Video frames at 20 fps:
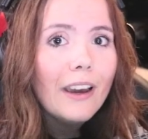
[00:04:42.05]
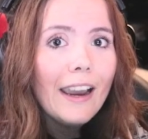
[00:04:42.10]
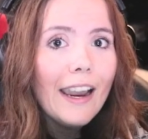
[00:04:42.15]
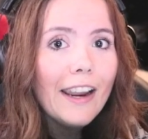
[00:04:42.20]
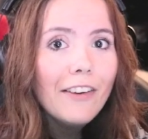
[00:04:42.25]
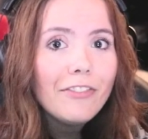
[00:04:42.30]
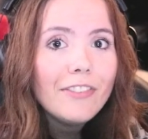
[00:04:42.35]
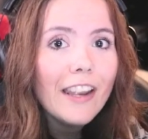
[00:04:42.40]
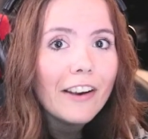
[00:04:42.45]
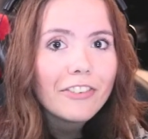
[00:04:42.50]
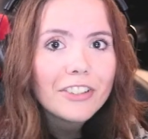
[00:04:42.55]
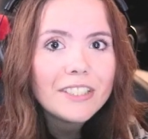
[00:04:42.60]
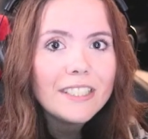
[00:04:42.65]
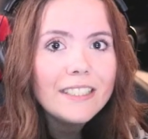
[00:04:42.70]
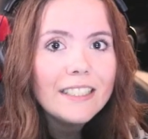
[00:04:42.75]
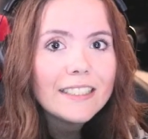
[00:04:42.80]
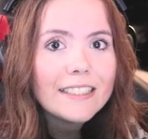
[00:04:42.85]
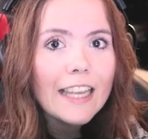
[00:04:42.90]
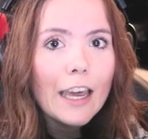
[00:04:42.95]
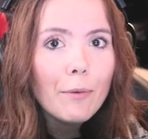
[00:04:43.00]
I've never seen
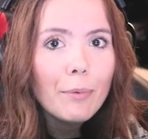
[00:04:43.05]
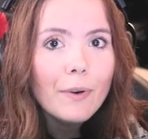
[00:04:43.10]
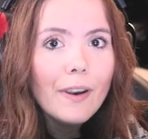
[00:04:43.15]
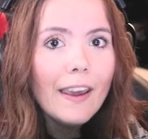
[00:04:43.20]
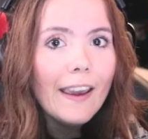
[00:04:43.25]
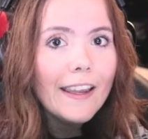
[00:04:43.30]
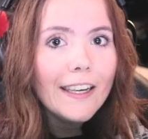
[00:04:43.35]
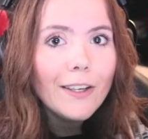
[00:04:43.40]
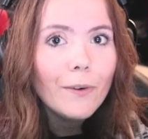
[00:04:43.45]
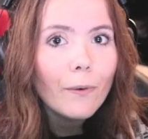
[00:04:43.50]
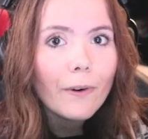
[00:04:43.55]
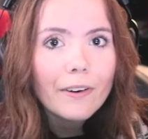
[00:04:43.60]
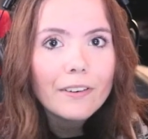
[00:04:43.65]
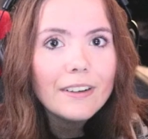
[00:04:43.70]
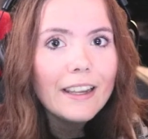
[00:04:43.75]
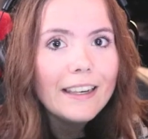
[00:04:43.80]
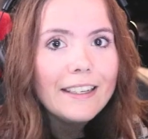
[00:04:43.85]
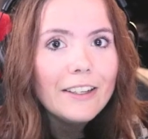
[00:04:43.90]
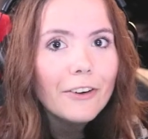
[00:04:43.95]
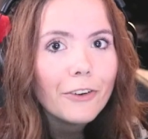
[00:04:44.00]
this happen anywhere in
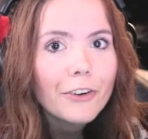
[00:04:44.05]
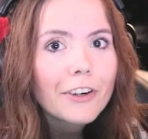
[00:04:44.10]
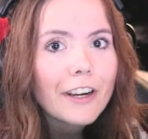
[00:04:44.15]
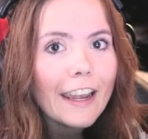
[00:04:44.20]
any other